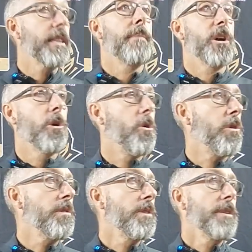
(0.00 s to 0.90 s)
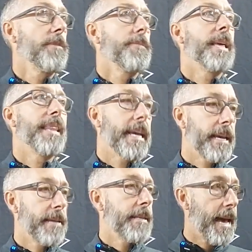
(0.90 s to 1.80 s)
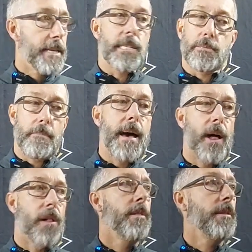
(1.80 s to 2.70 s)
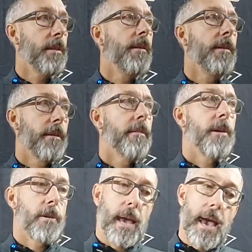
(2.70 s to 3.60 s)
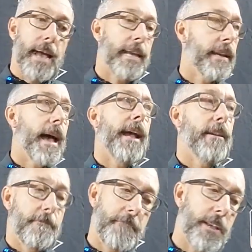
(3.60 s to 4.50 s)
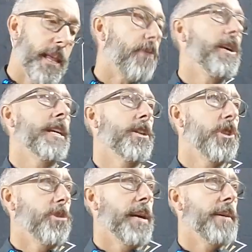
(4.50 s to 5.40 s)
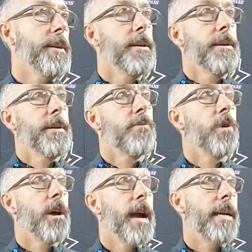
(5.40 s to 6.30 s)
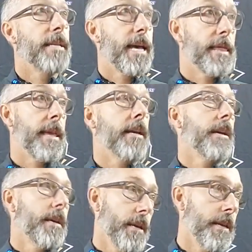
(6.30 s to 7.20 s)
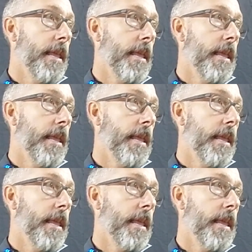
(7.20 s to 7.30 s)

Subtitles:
them a goal, then they can kind of smell, okay, I can feel like we can do it. Whereas I think in